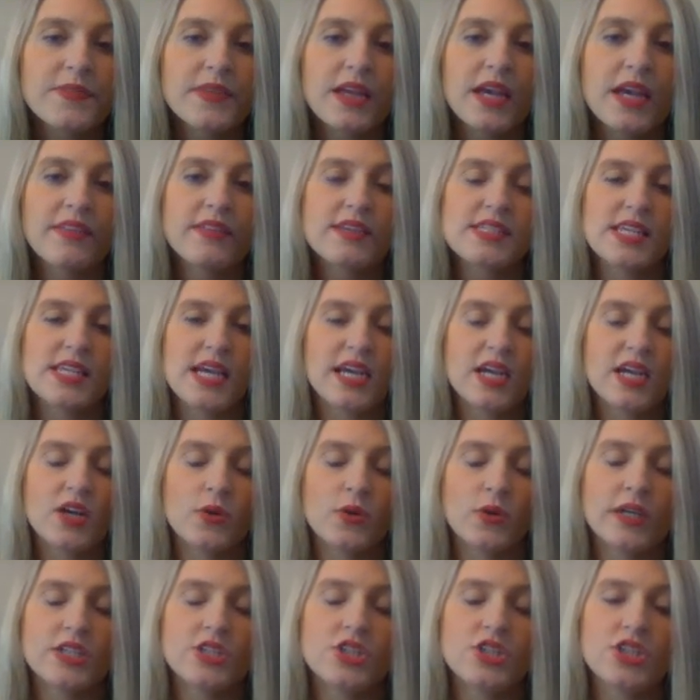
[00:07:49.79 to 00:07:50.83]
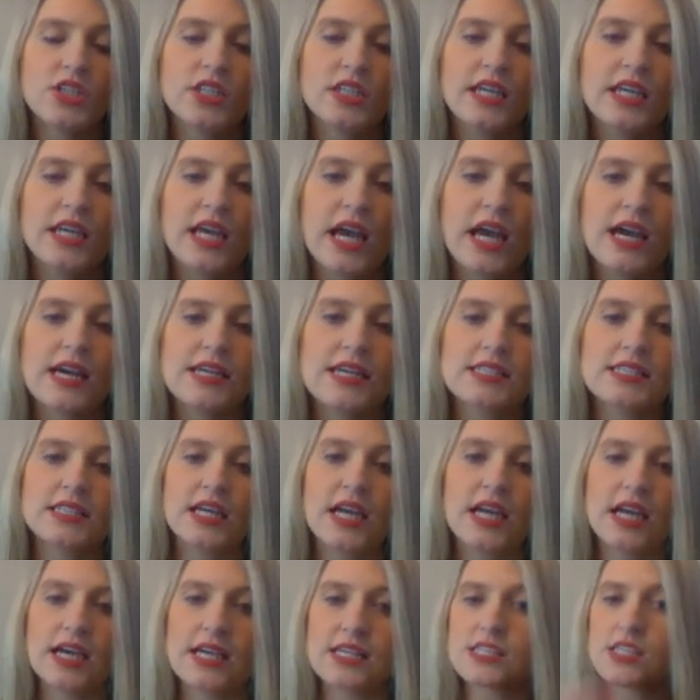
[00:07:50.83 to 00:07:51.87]
And the second question he asked
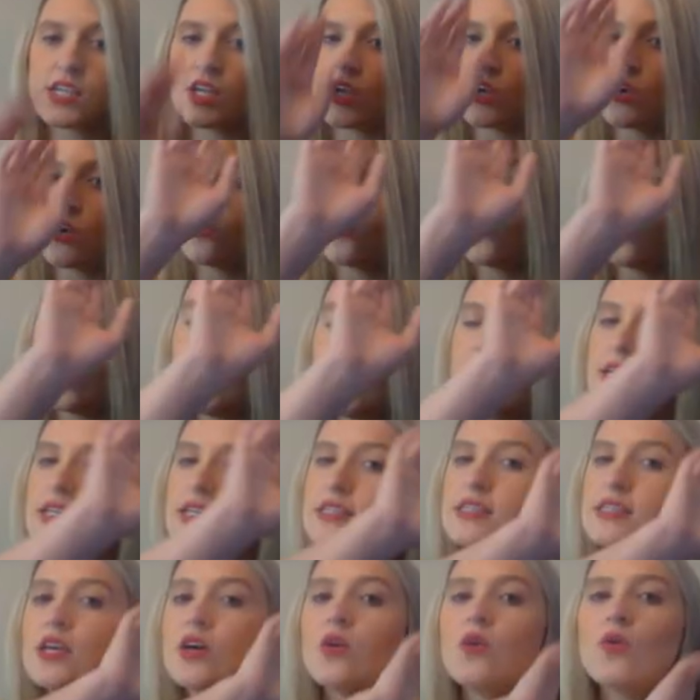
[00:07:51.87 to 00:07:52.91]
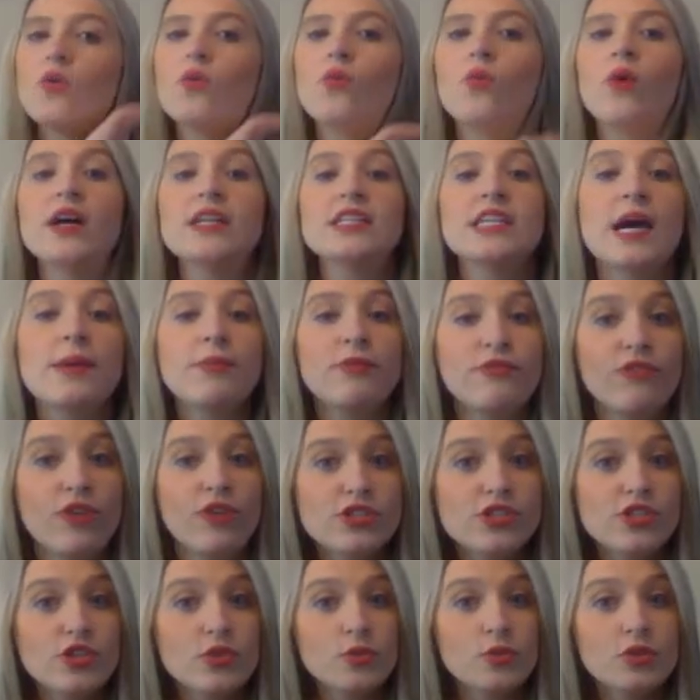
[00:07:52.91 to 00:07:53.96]
us was, what type of
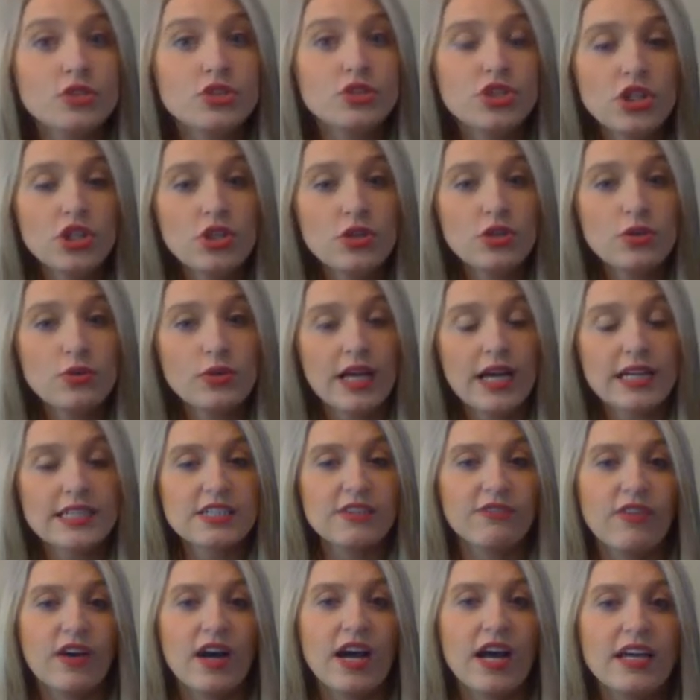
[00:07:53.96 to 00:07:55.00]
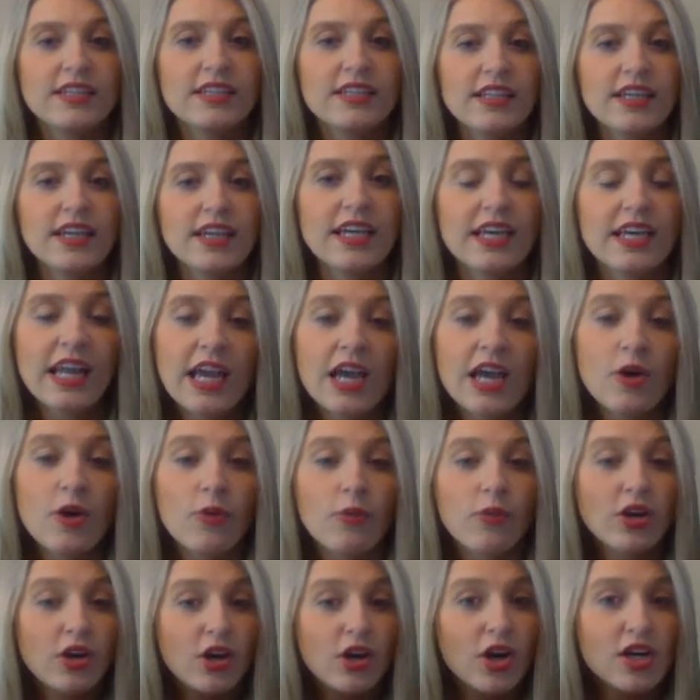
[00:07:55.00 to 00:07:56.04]
fossil would you like to find? And
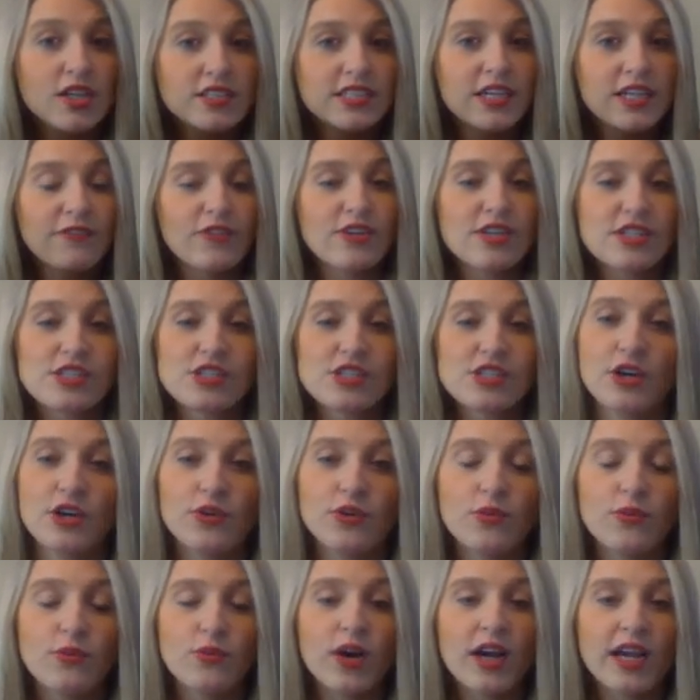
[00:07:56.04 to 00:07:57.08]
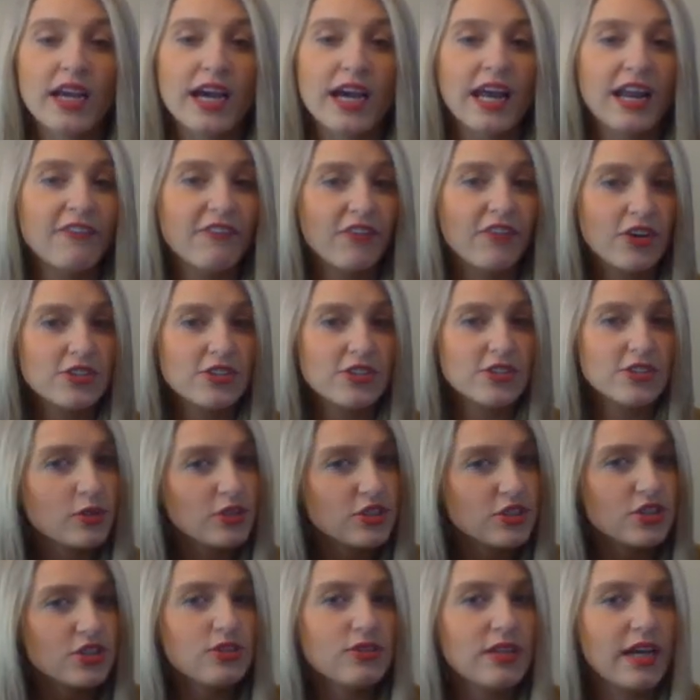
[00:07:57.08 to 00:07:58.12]
we're all different, so what kind of fossil
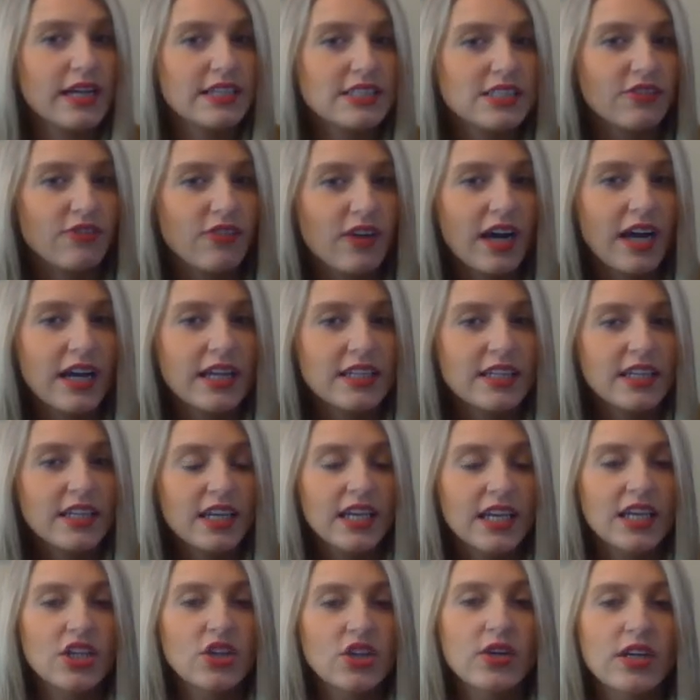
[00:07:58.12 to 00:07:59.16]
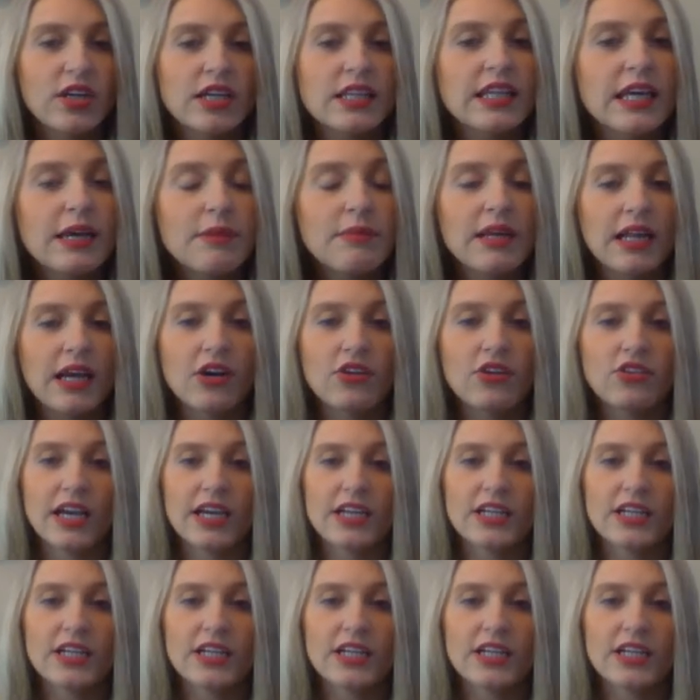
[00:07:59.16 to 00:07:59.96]
would you like to find? You can let me know